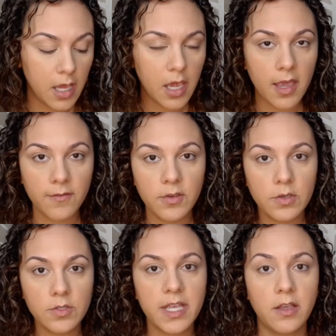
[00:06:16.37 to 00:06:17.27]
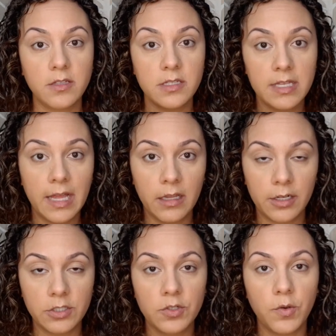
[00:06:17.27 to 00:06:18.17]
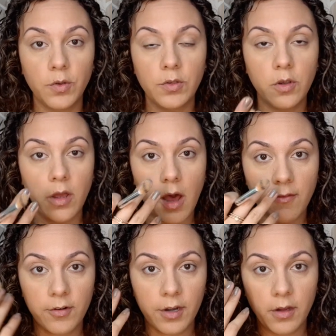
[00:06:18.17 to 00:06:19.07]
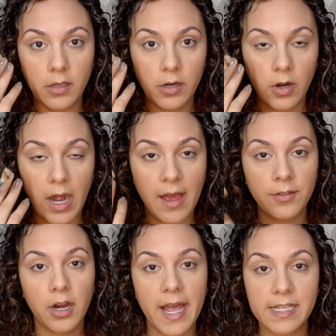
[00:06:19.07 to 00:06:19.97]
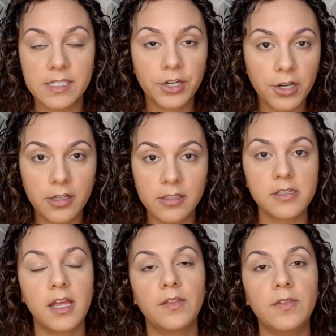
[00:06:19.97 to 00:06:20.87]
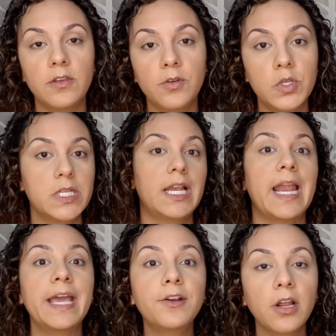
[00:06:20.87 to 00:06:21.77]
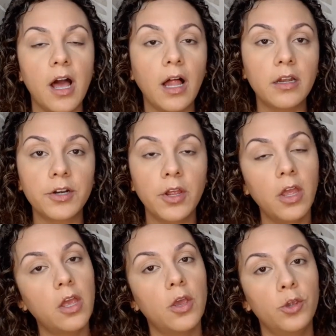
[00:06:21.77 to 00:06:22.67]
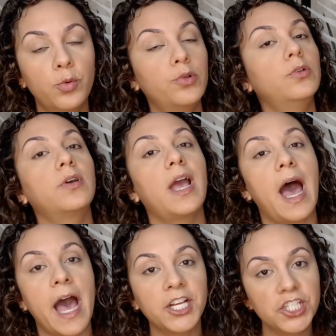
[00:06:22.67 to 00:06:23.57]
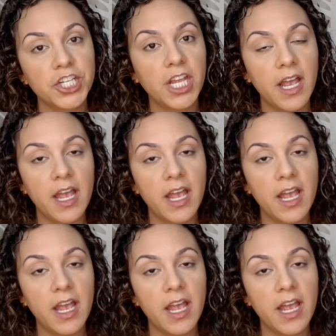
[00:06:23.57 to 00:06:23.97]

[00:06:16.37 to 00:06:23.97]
If you use a concealer to cover your under eye circles and you use a lighter color, you will look ashy,